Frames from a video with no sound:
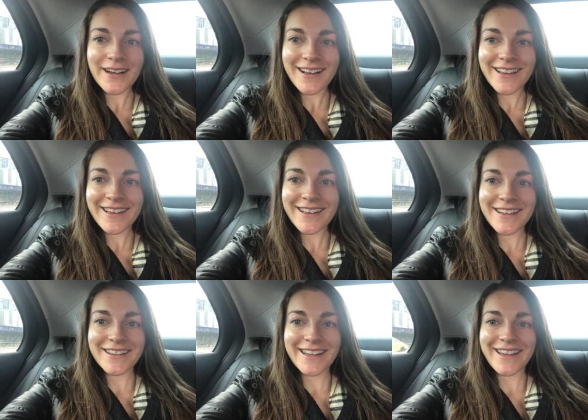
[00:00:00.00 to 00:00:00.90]

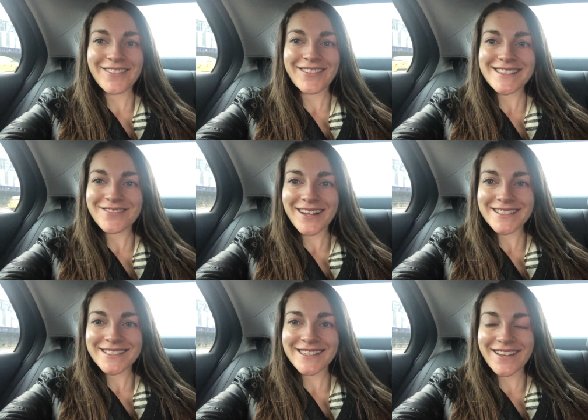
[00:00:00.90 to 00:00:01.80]
I can't wait to
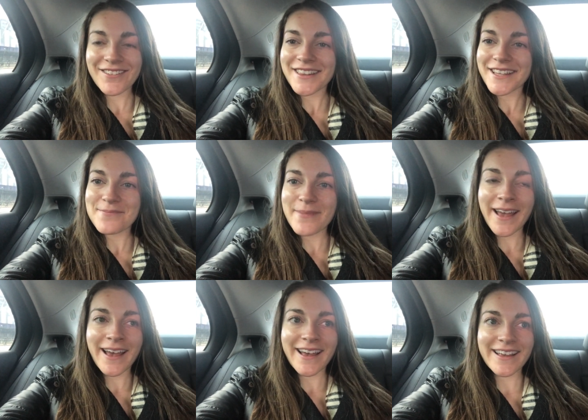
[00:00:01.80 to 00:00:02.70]
watch everything
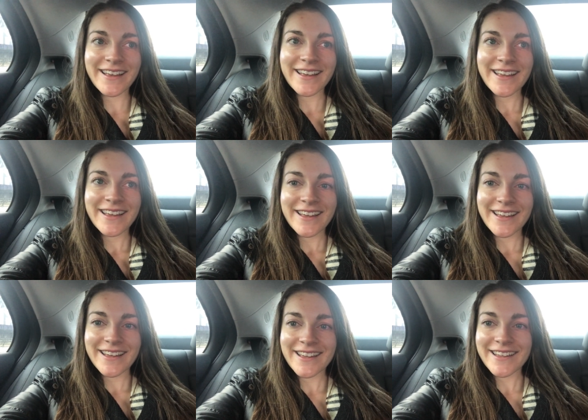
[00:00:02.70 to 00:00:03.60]
back
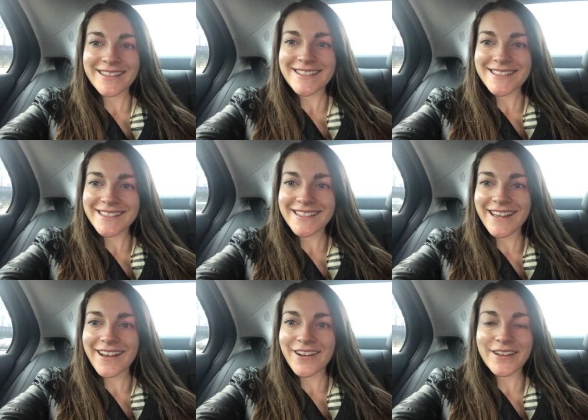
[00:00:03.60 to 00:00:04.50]
and see
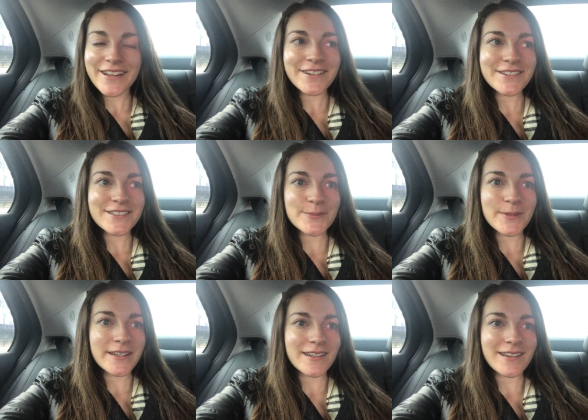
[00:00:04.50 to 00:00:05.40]
how it goes.
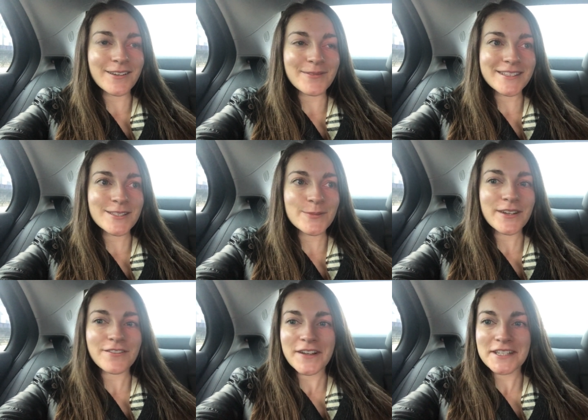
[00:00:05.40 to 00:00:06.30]
But um, this has been
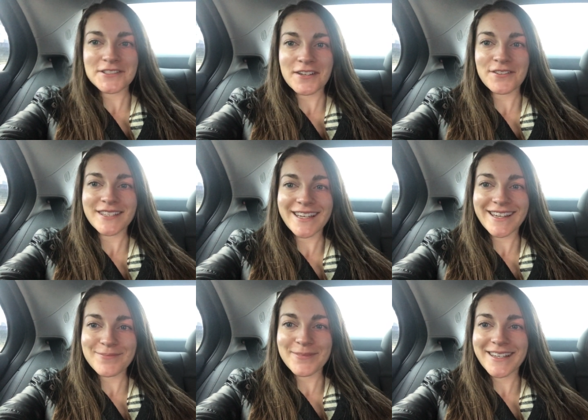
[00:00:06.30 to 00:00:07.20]
a funny travel
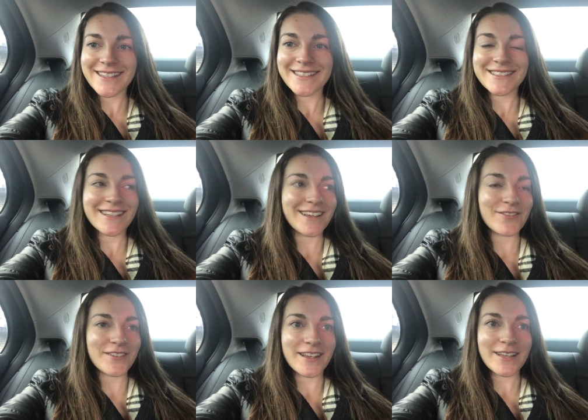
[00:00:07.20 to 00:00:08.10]
day because I
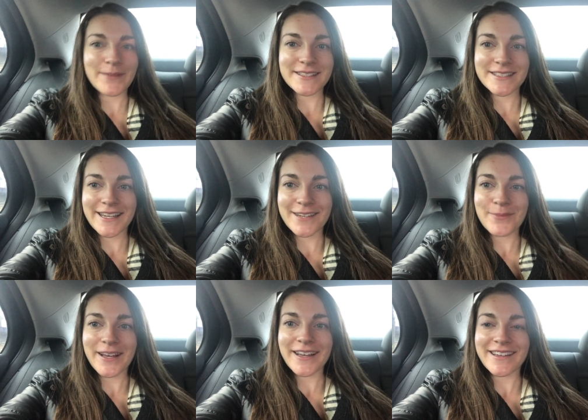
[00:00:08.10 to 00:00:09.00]
feel like my
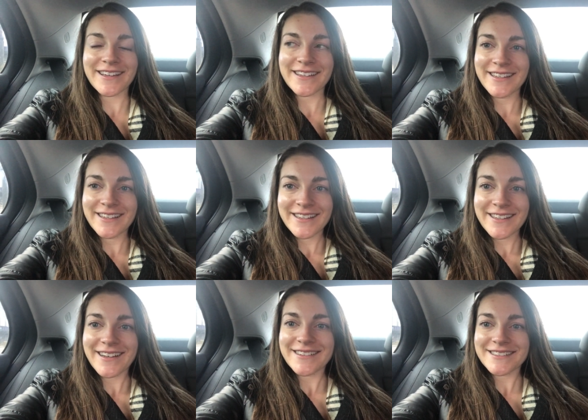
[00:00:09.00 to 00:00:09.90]
standby
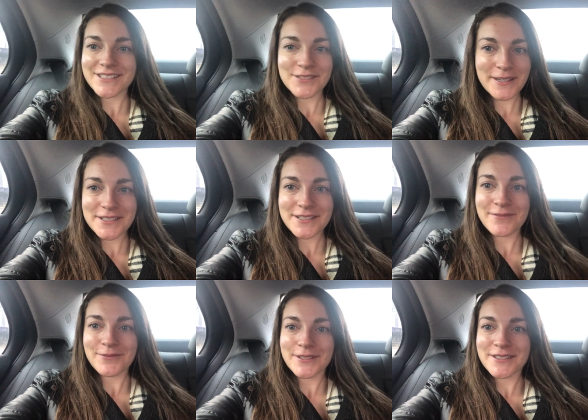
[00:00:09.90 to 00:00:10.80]
situation
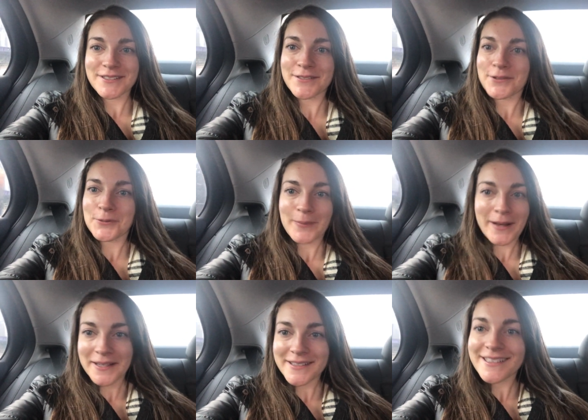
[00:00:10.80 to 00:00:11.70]
was so
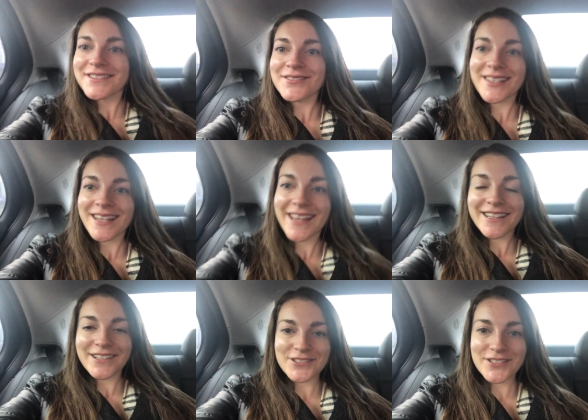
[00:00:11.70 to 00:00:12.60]
positive today.
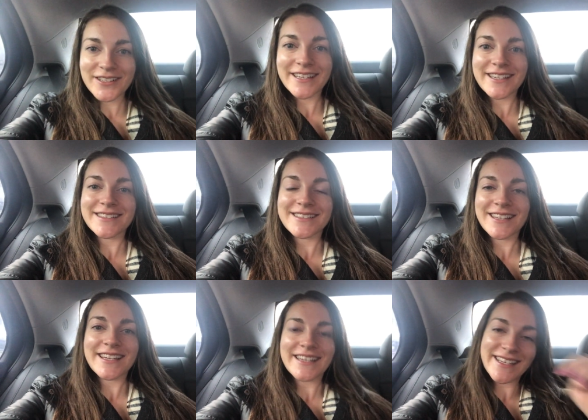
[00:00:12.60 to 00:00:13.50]
Usually it's
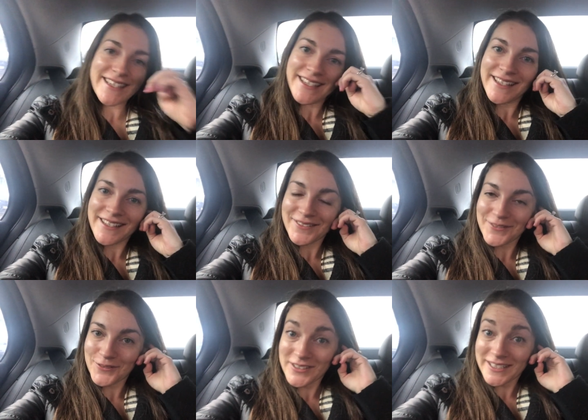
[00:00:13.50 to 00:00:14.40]
like
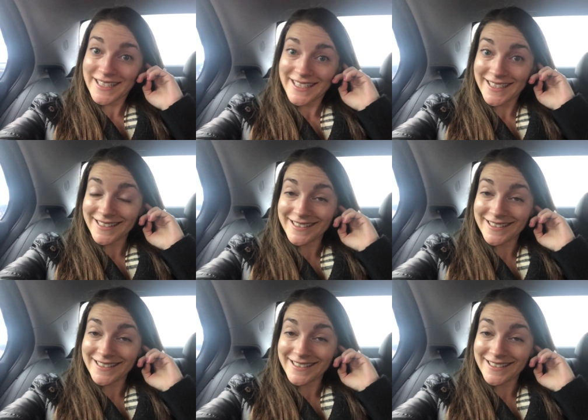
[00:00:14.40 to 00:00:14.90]
really